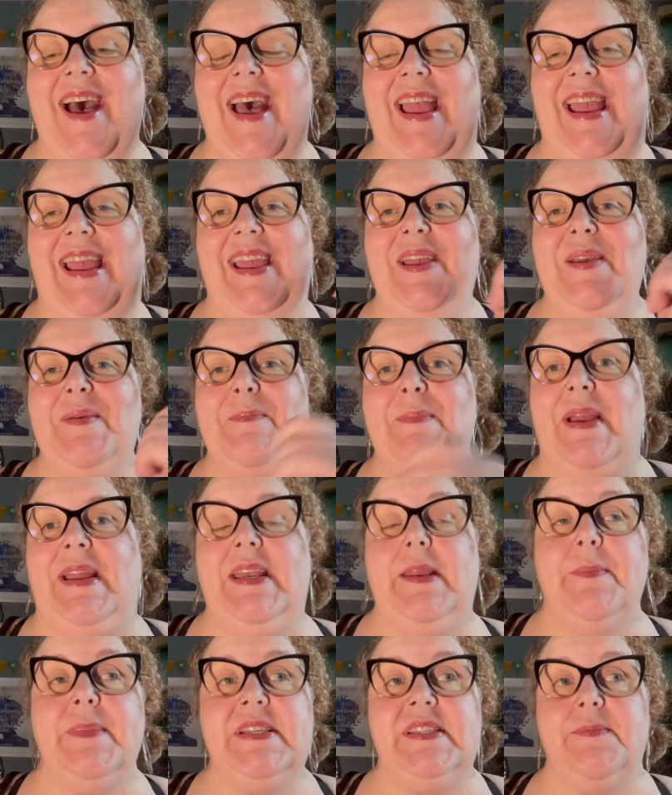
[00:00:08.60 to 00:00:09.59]
Hi, my
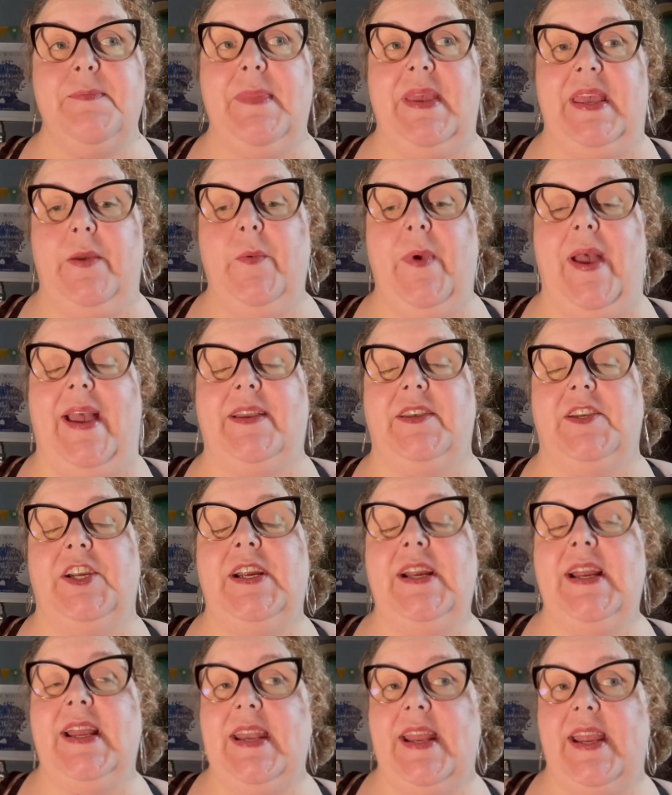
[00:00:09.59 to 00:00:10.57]
name is Mae
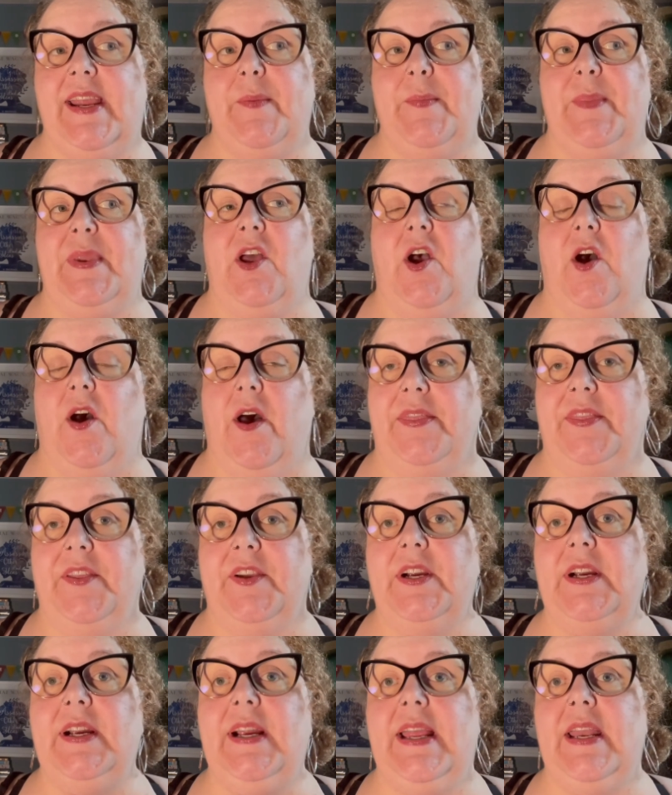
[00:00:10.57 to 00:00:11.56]
Wagner, and I am an
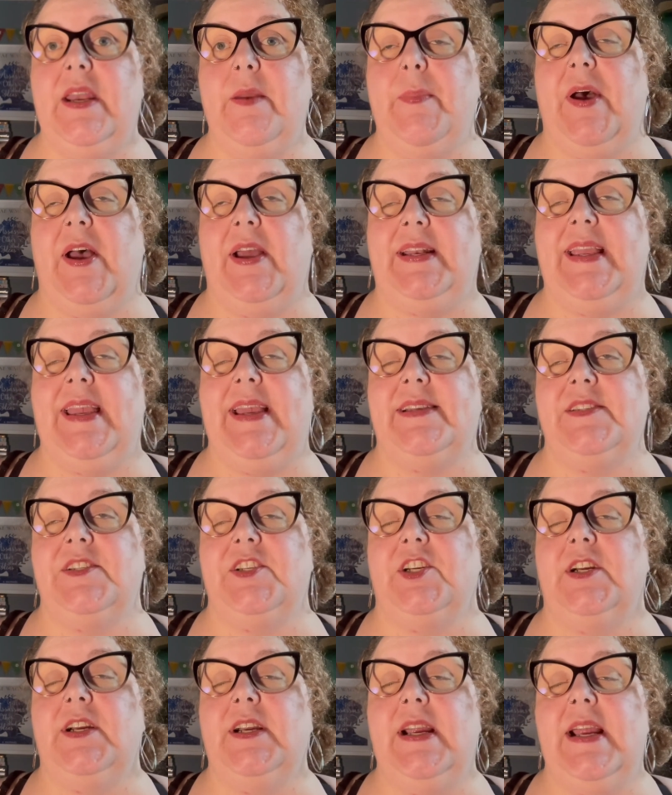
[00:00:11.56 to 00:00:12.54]
author and a
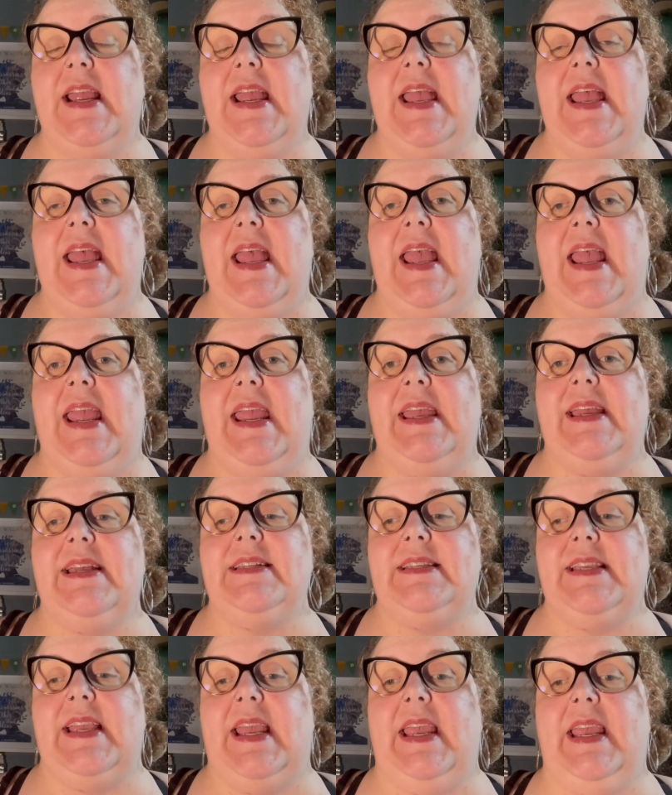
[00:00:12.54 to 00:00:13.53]
podcaster
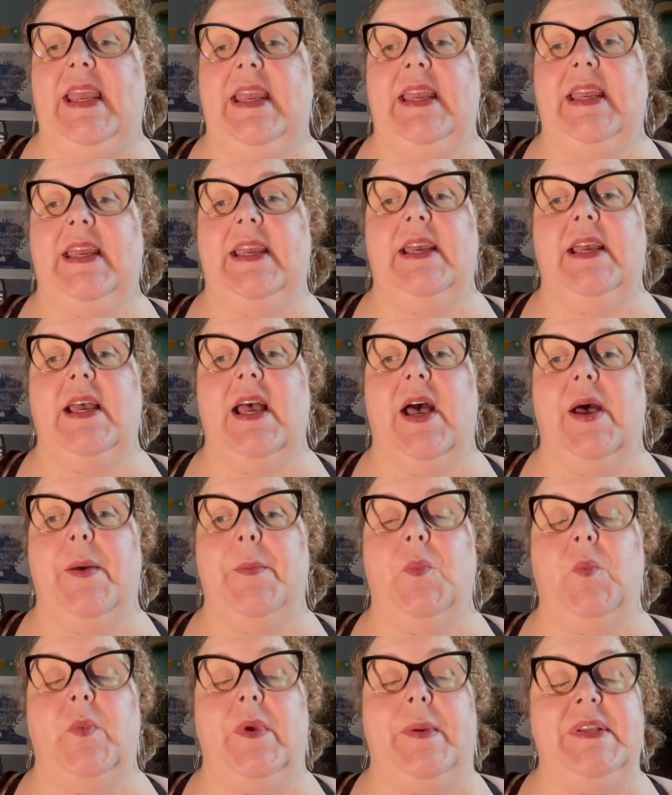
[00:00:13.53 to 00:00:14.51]
and a
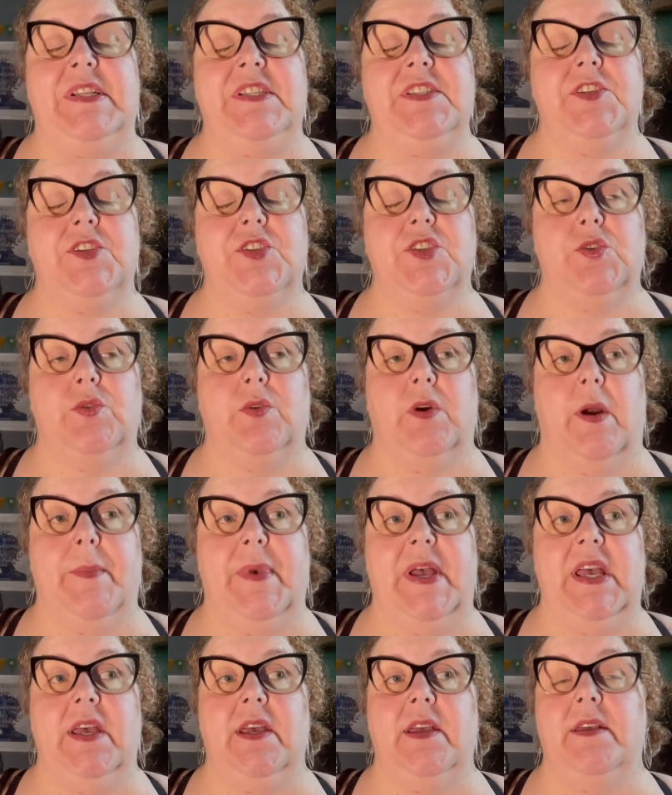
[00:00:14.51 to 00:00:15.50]
um, women's
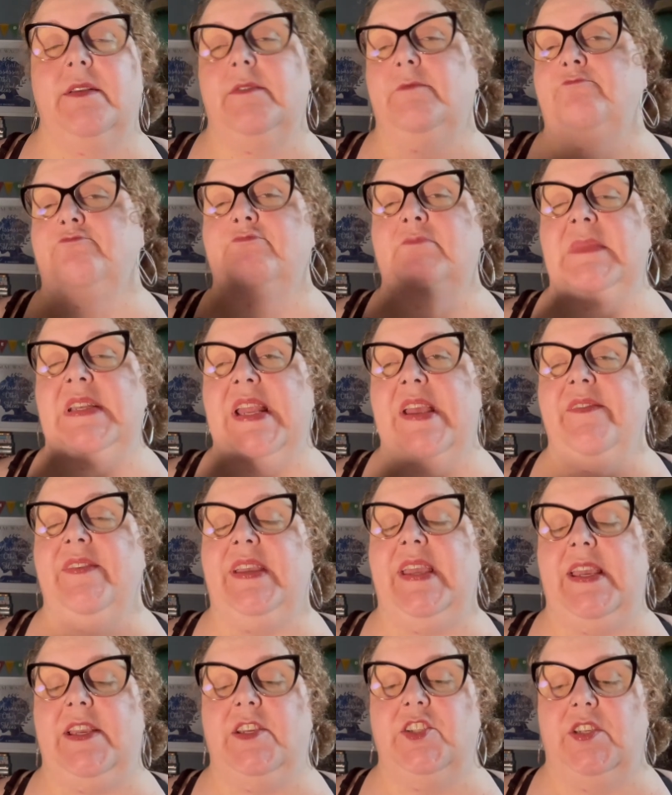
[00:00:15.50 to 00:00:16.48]
trauma
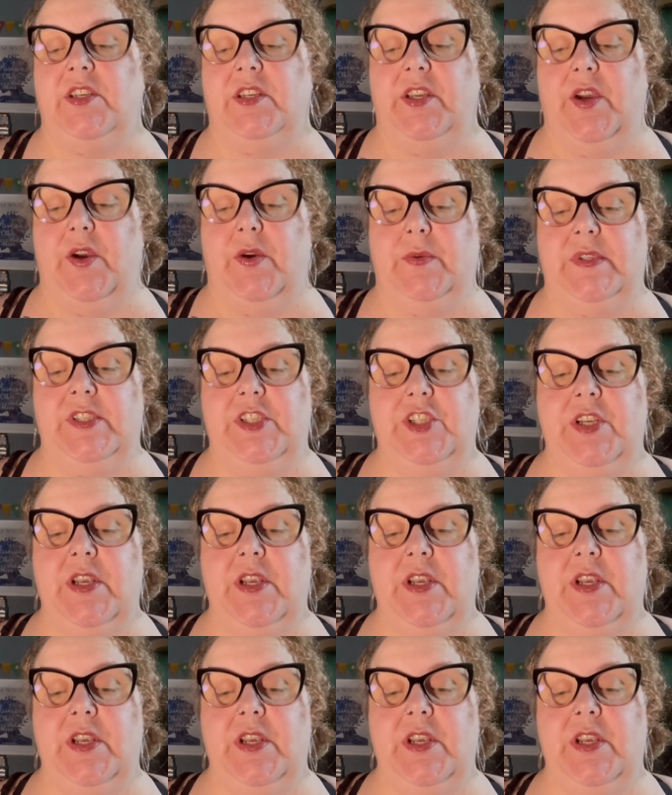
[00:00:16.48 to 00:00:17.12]
navigation coach.